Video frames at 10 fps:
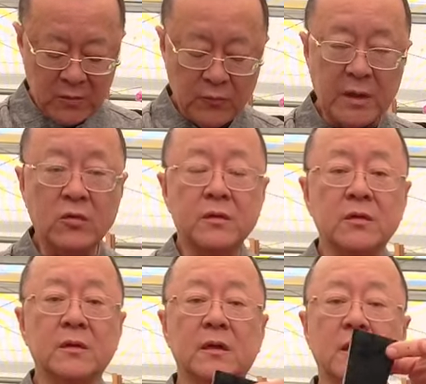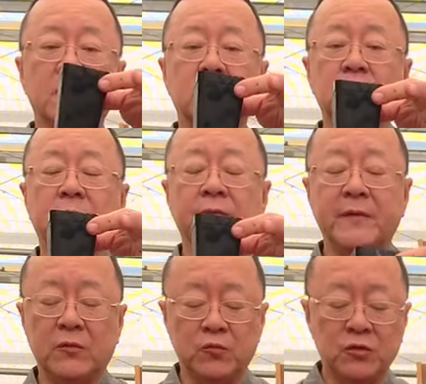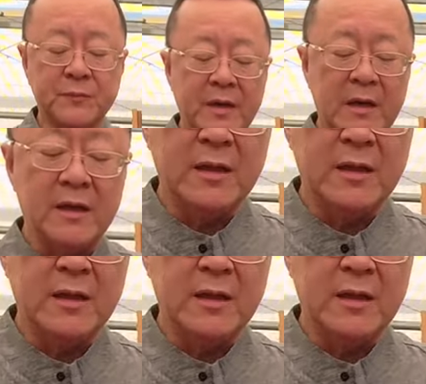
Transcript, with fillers: what I call the 2.5 rose pot.